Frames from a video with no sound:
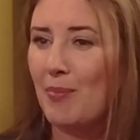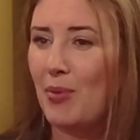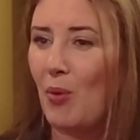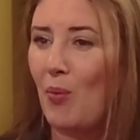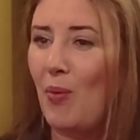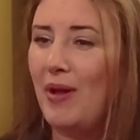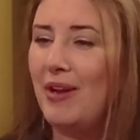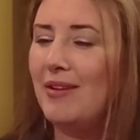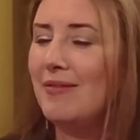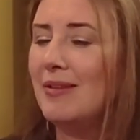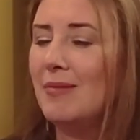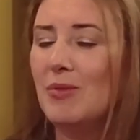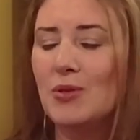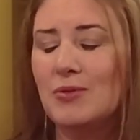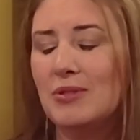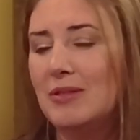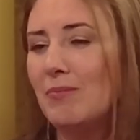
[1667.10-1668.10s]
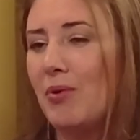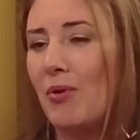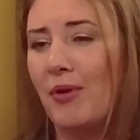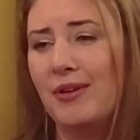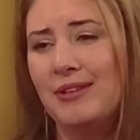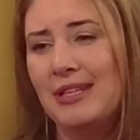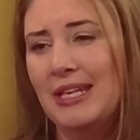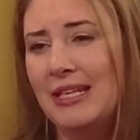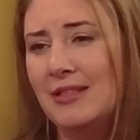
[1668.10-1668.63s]
But one of the most
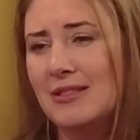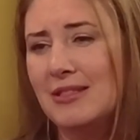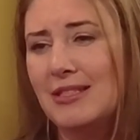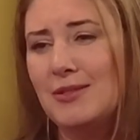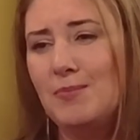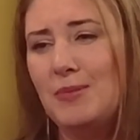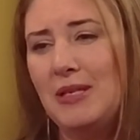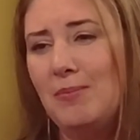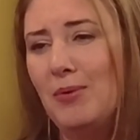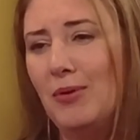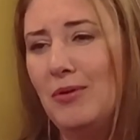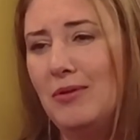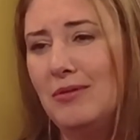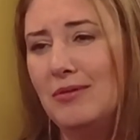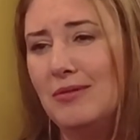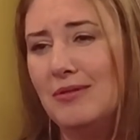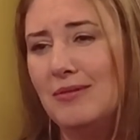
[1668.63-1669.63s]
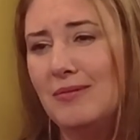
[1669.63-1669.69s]
important things is people